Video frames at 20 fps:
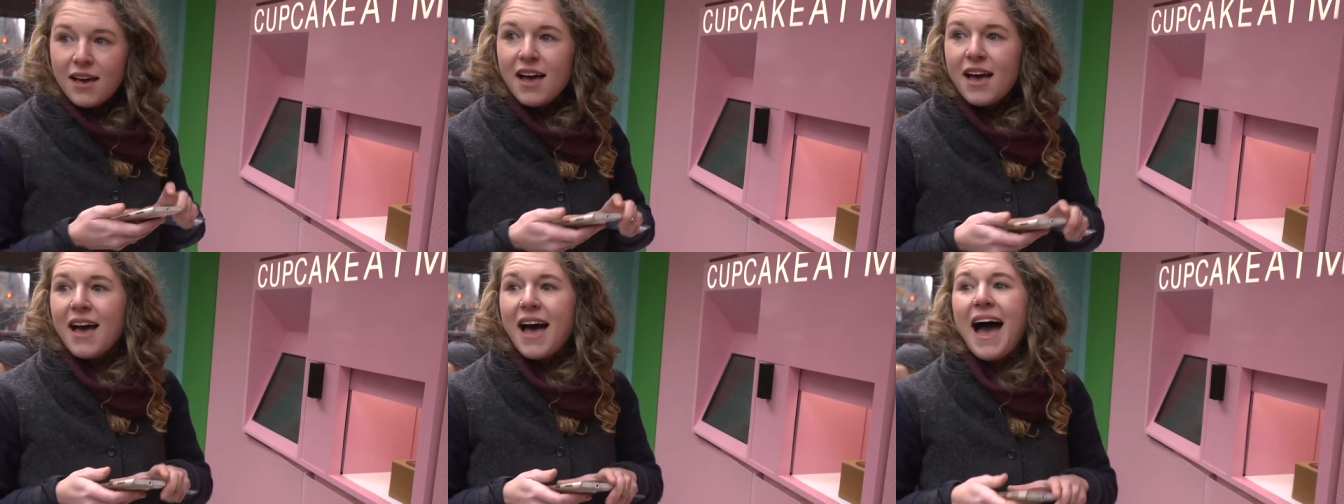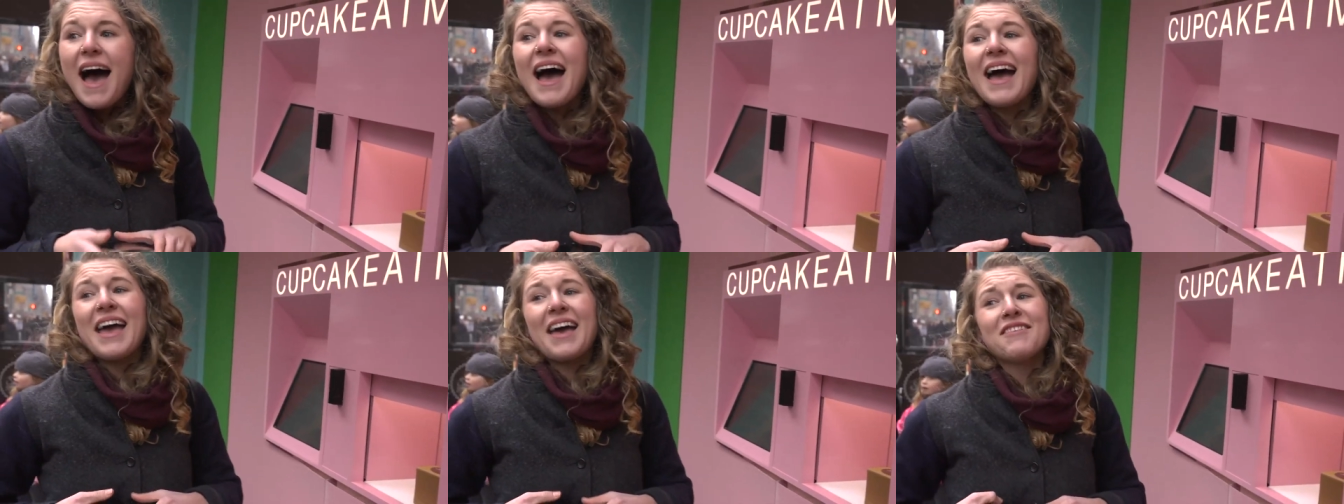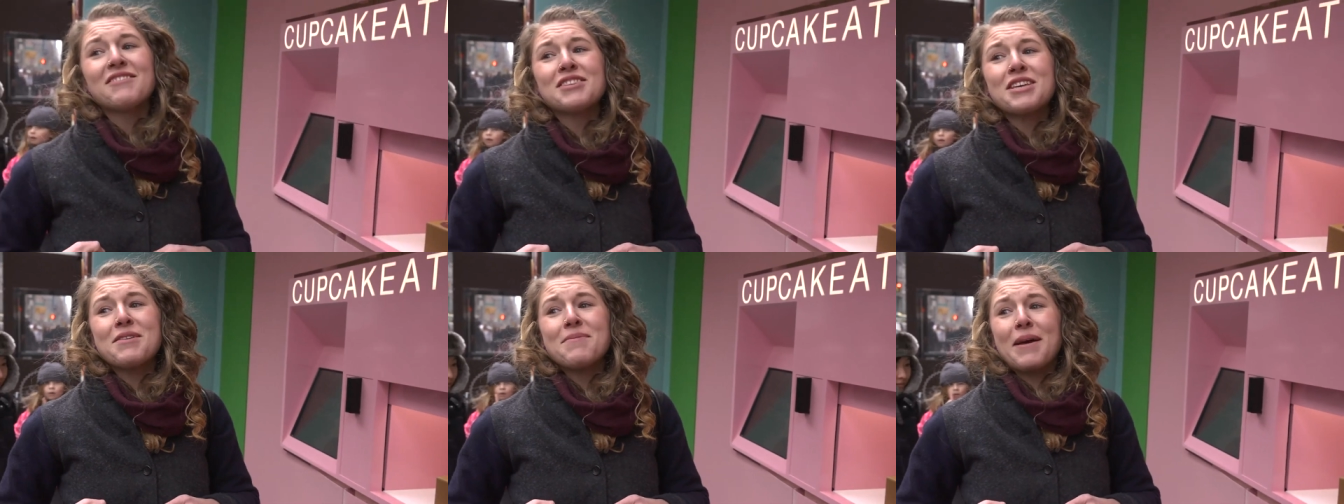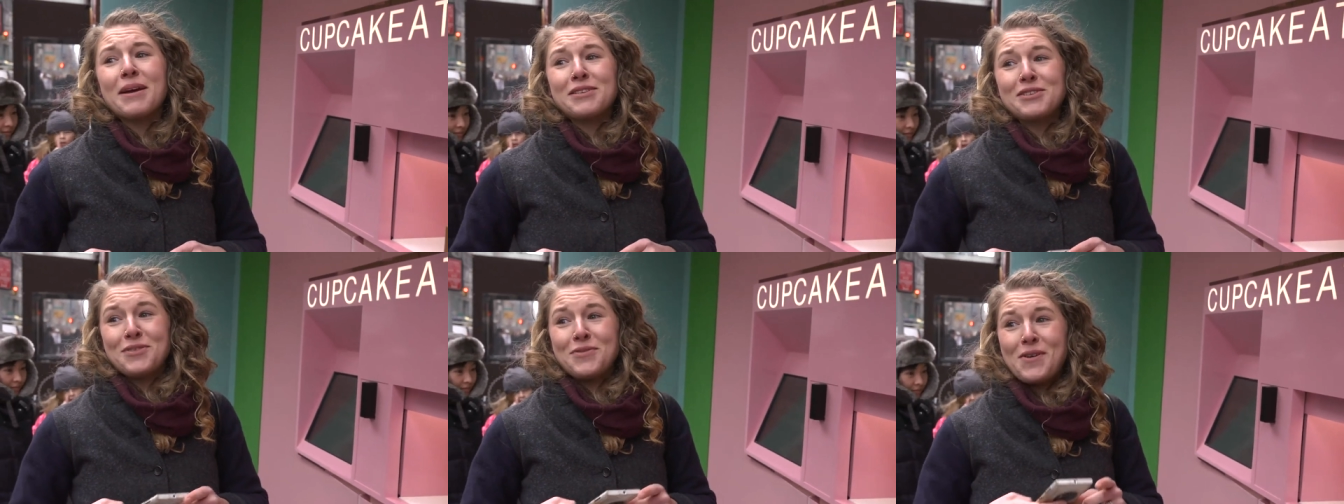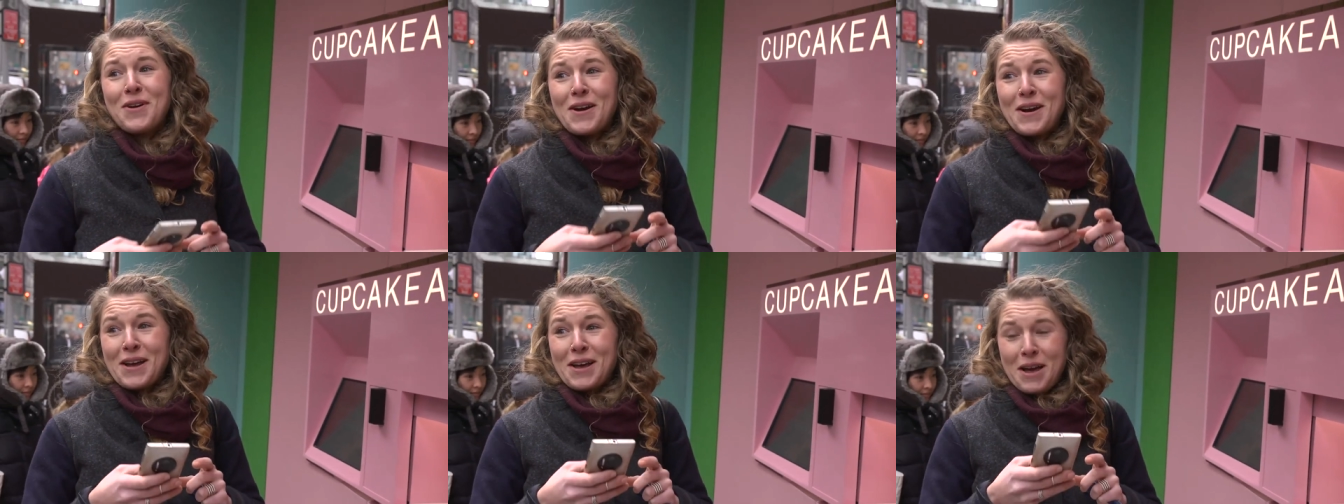I mean, one
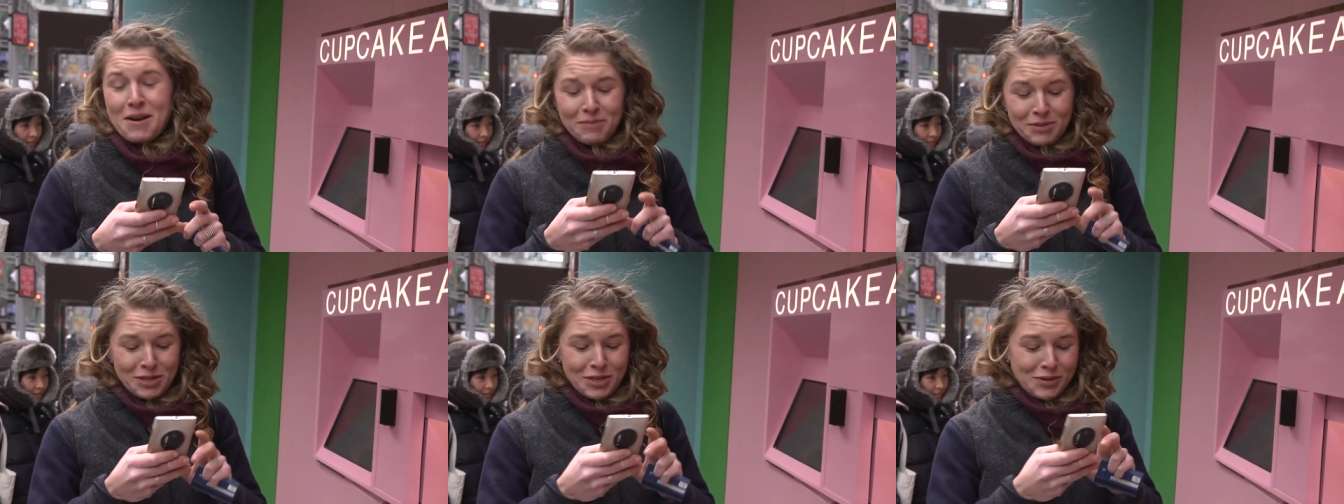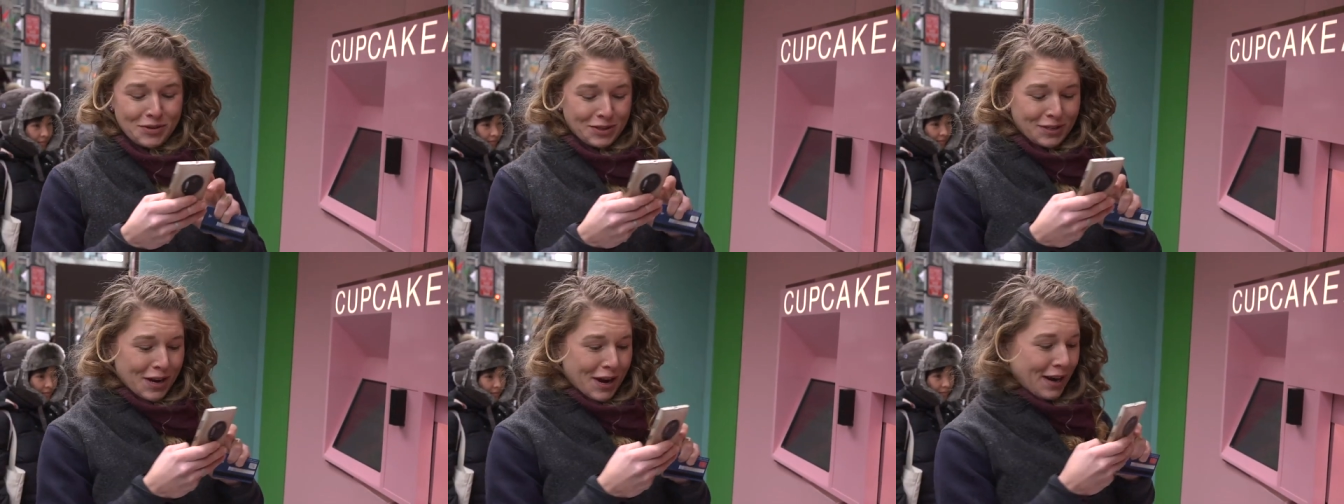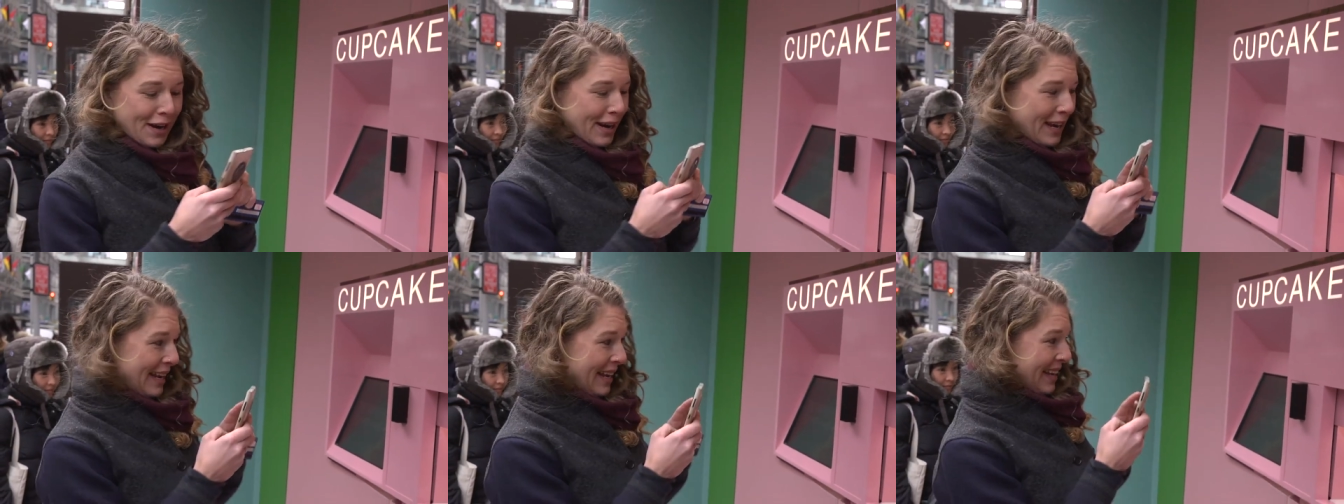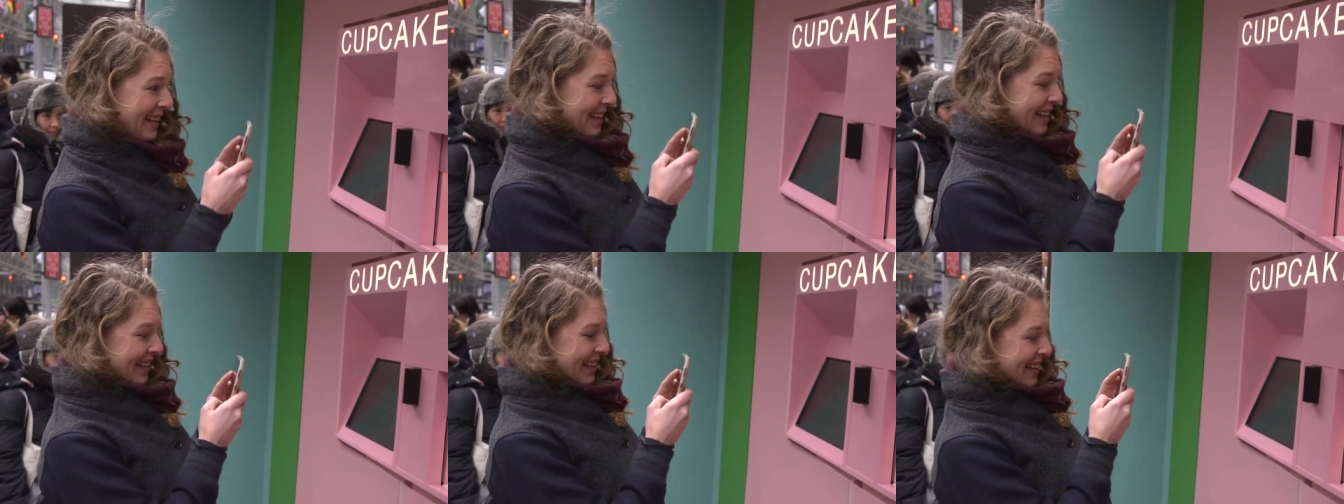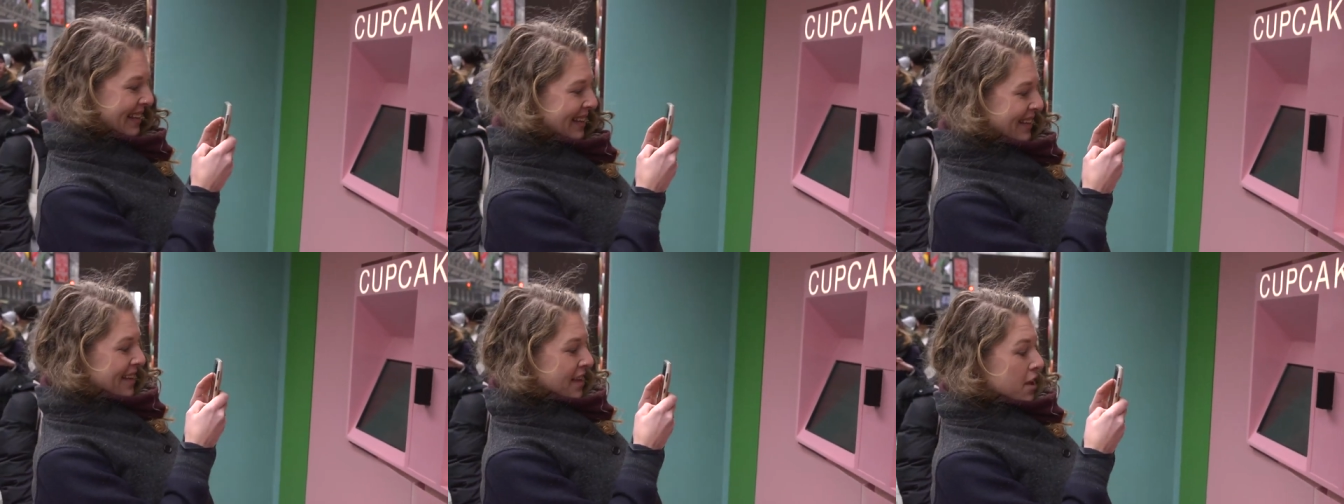woman almost got her fingers chopped
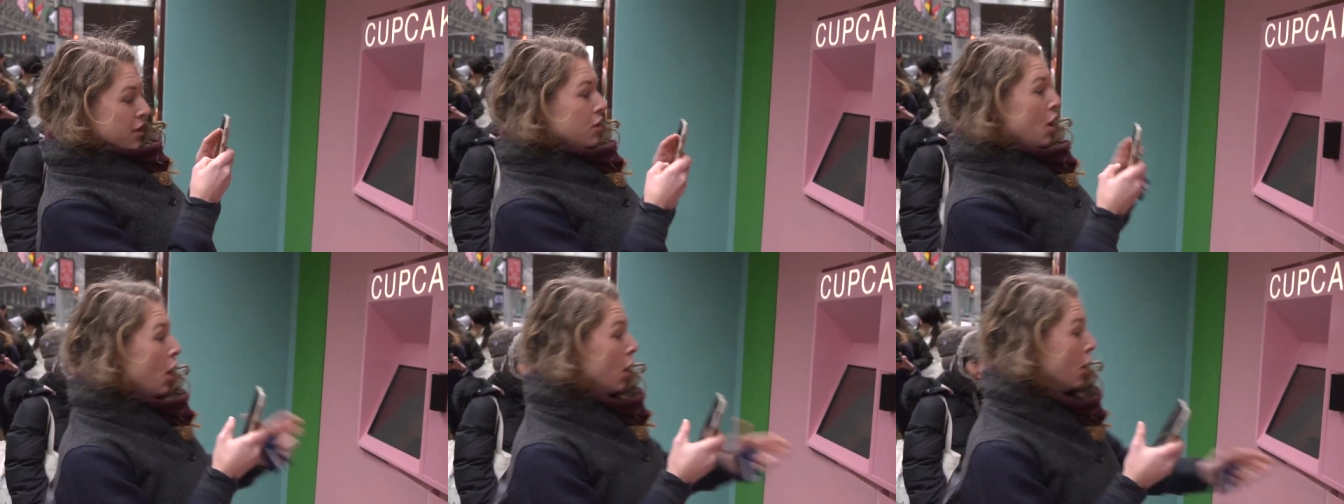off. No,